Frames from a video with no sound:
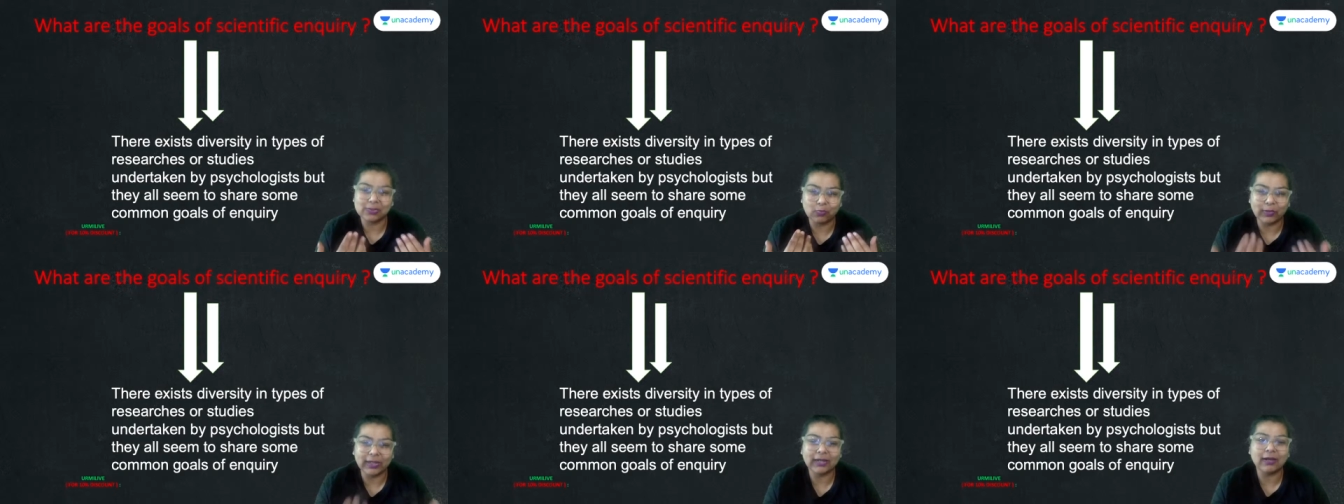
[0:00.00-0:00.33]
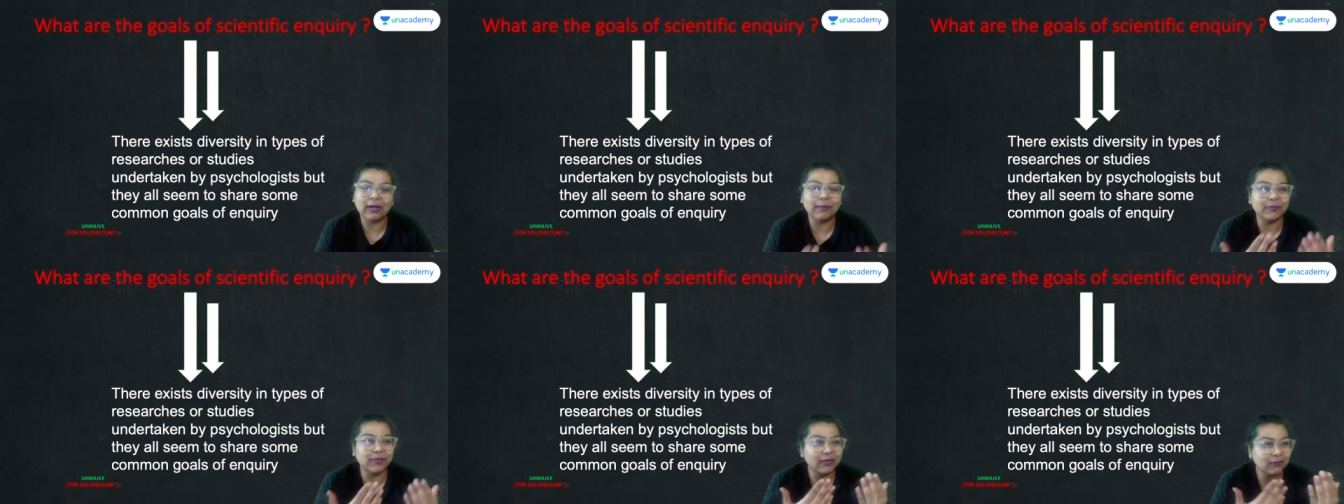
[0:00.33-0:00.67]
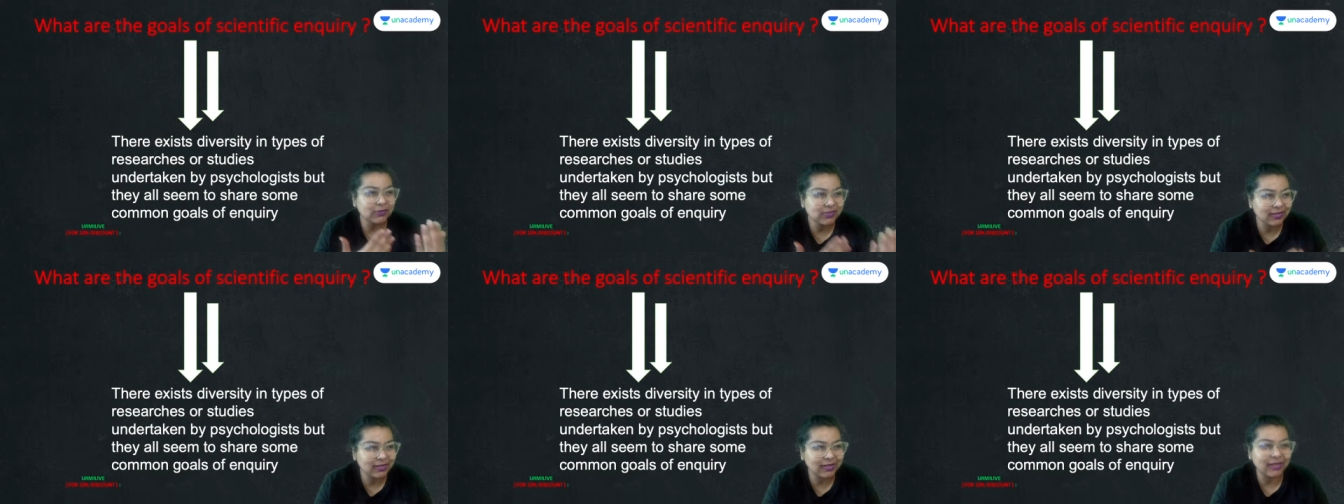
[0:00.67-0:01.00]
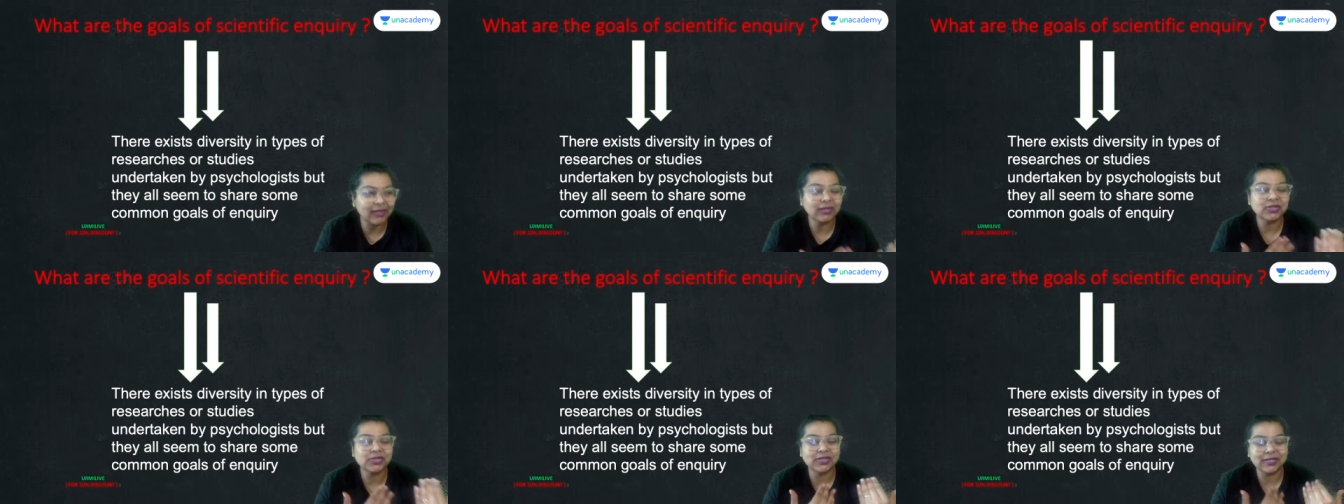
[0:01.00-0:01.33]
Wake up. There was a
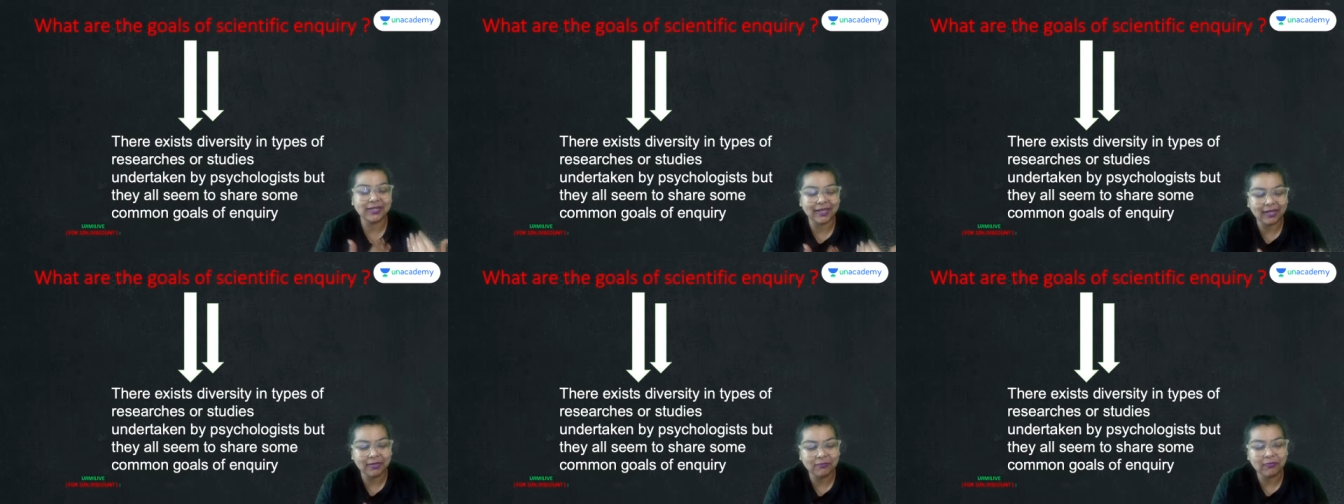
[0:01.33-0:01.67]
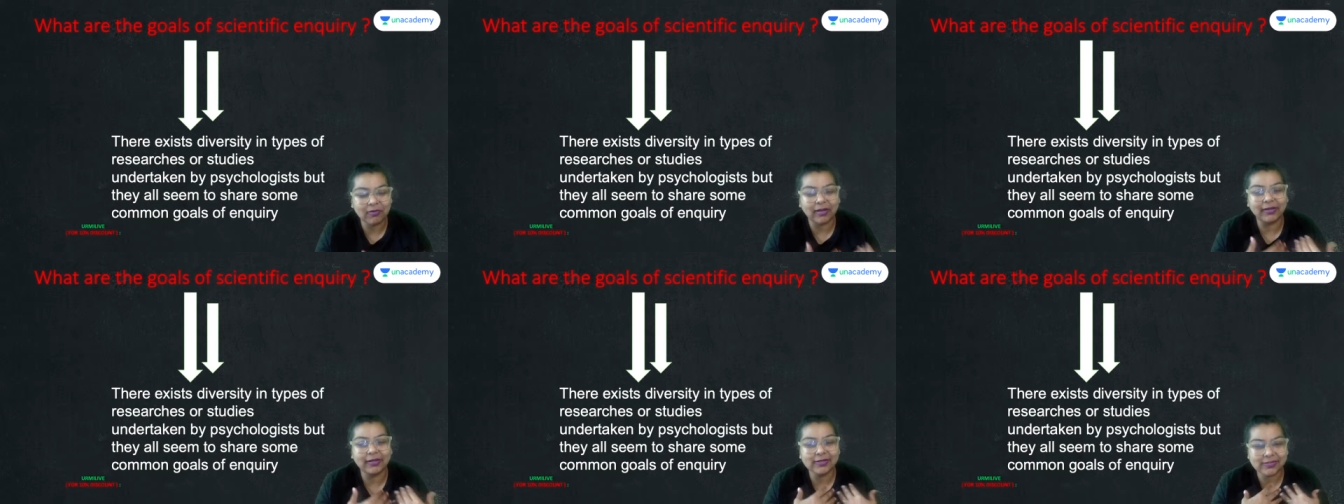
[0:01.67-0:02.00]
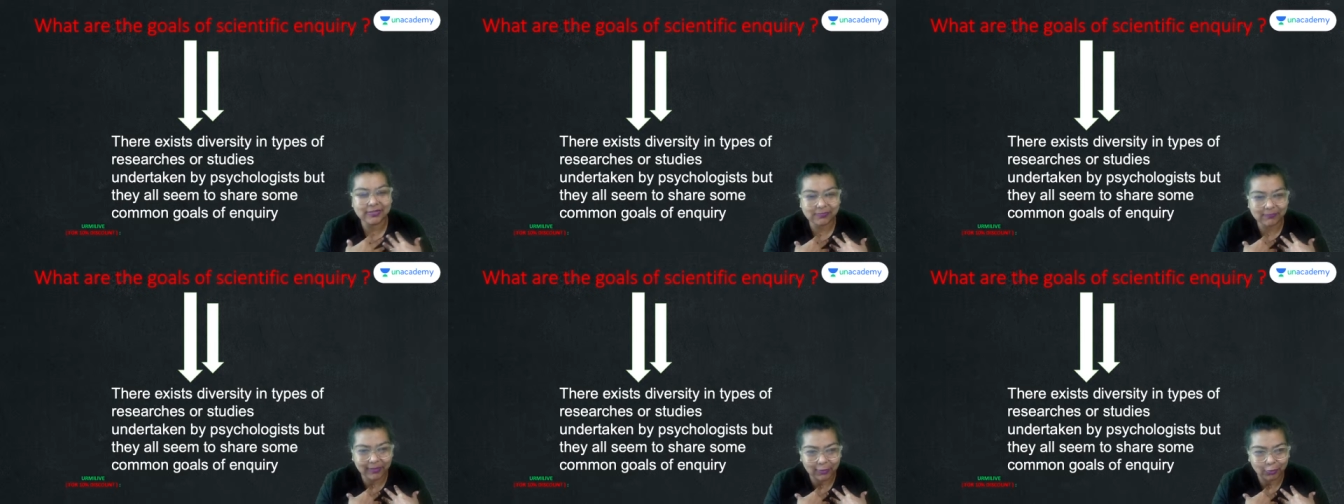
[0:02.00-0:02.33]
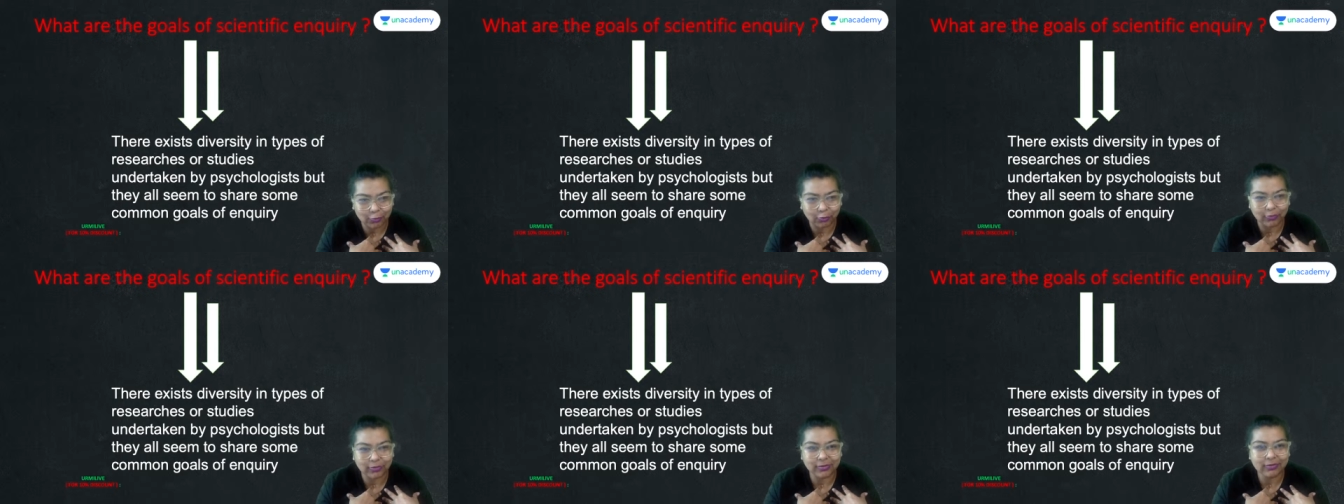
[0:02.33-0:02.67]
kid. She came running. She's my
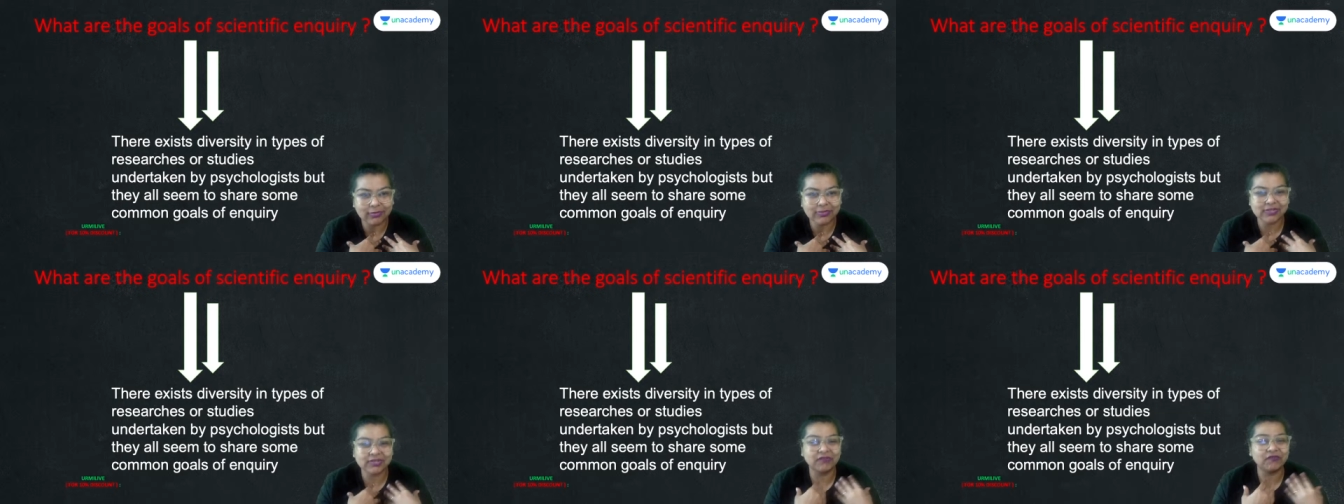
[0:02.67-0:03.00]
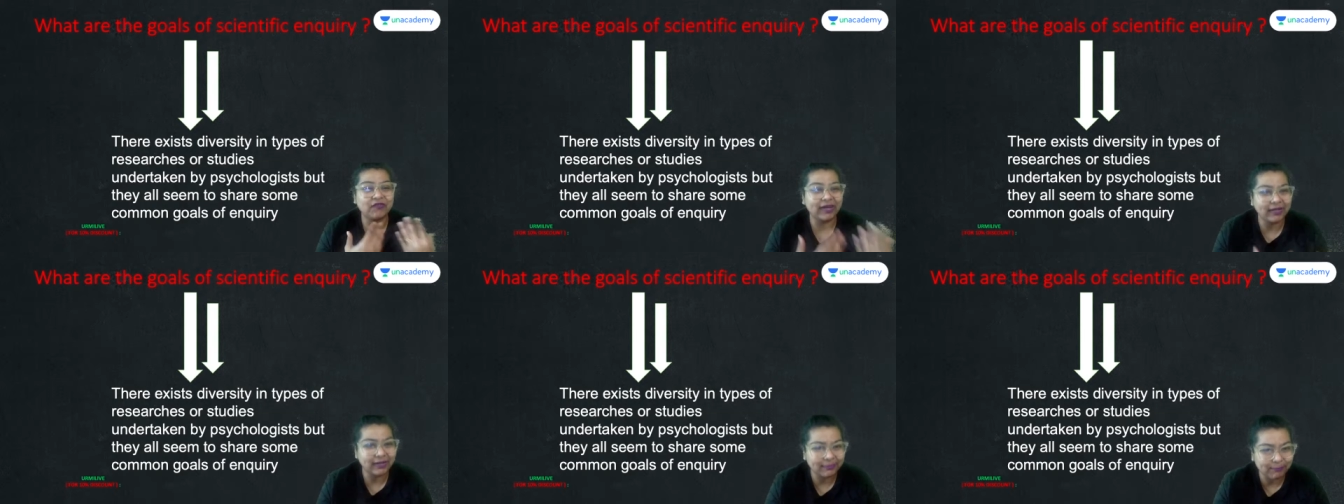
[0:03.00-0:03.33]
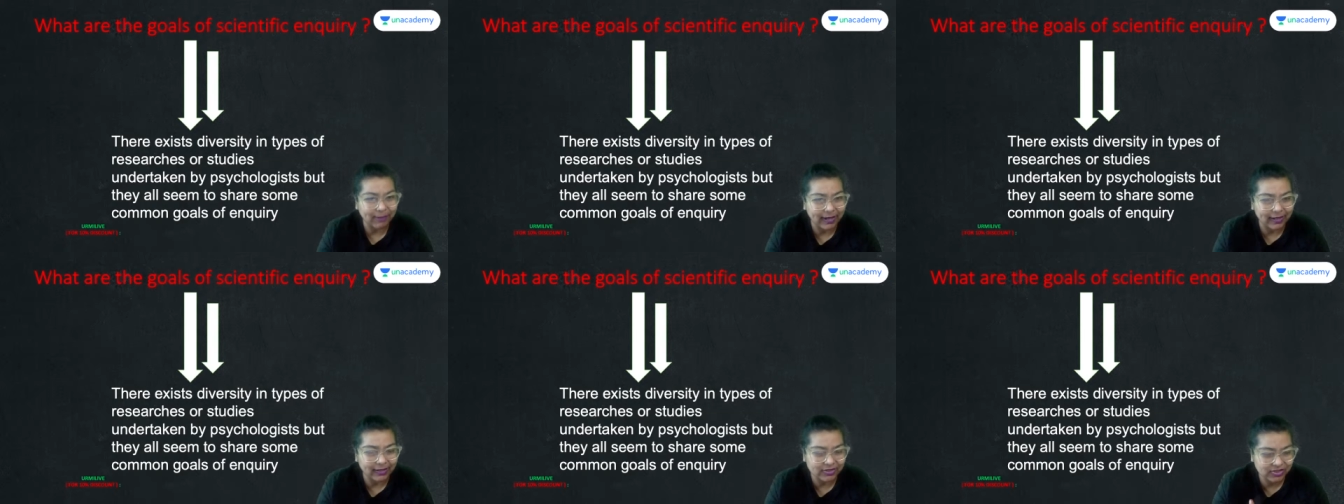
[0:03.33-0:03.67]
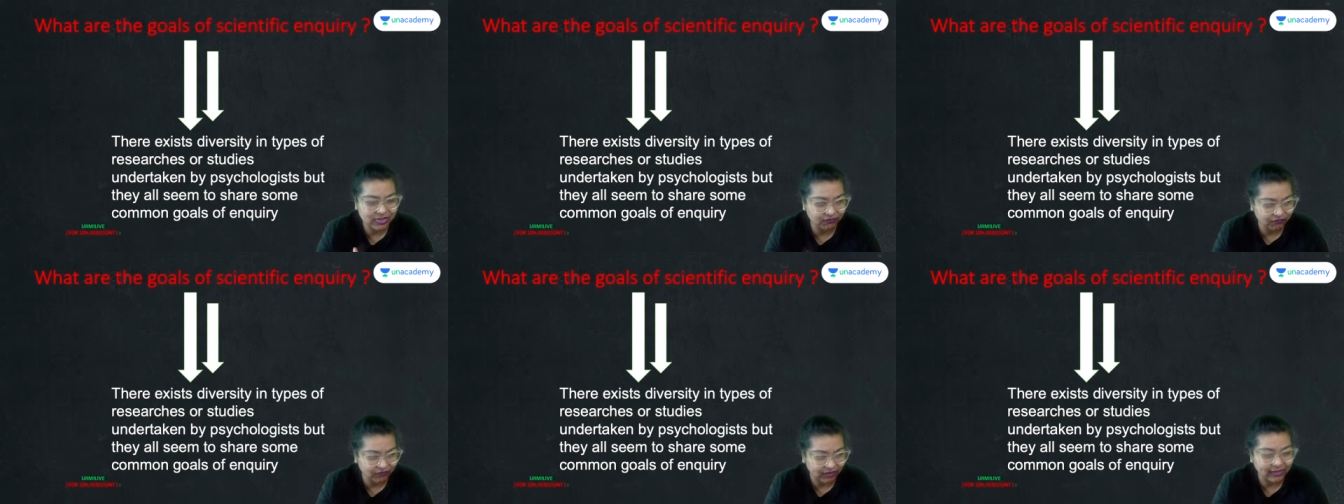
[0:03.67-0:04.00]
daughter. She felt bad.
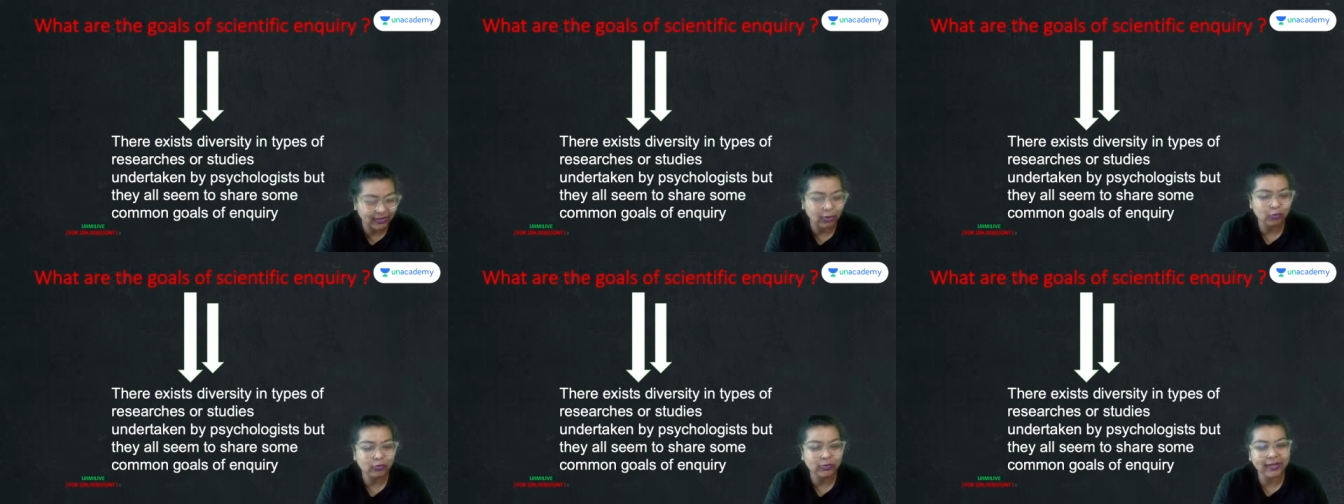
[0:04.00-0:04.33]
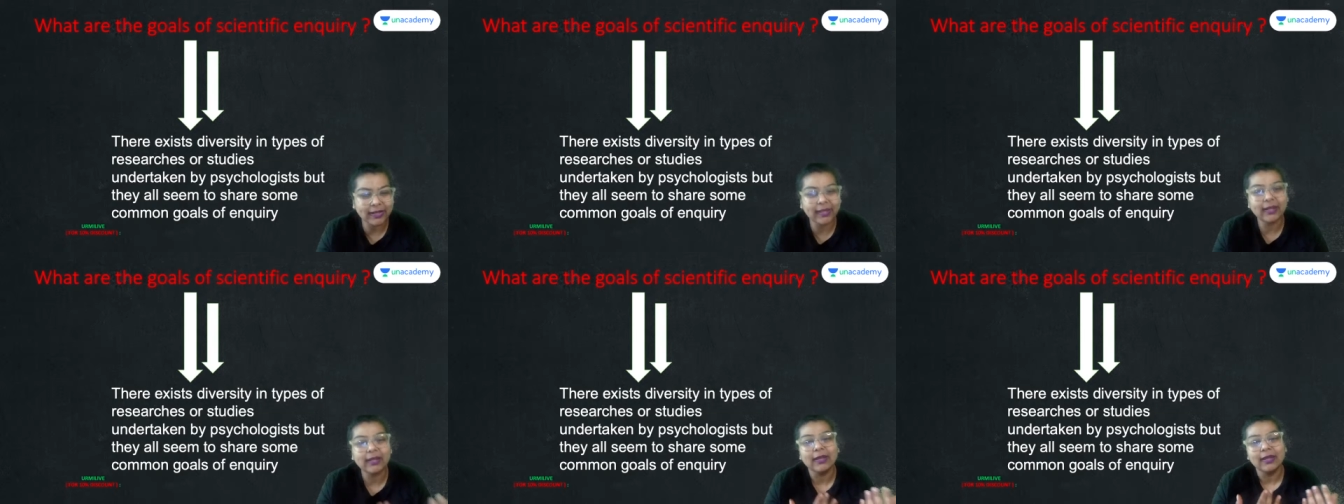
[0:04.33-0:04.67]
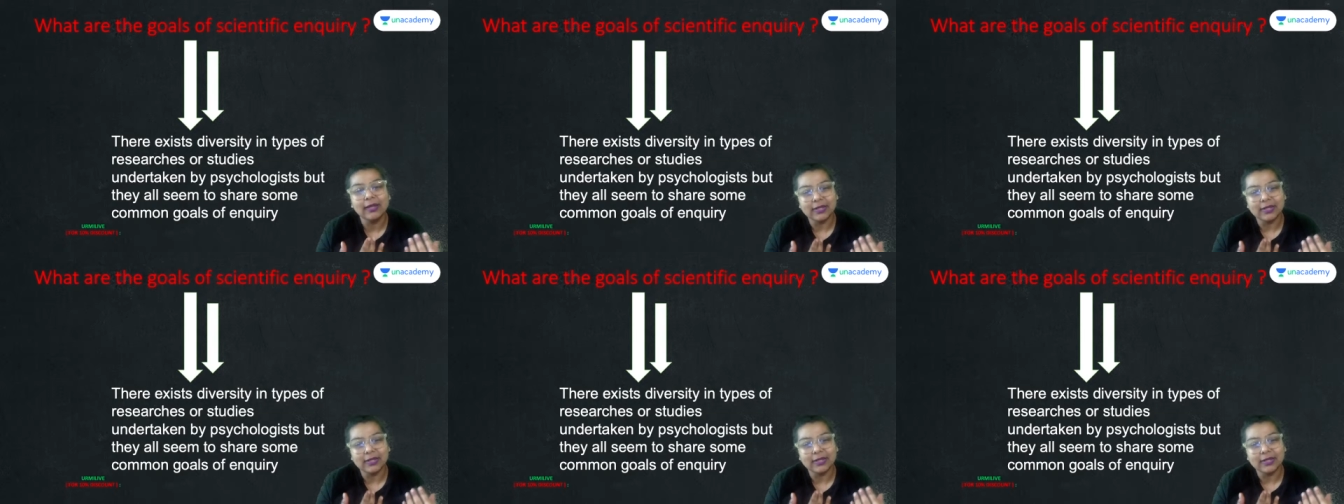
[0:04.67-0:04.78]
She fell down there.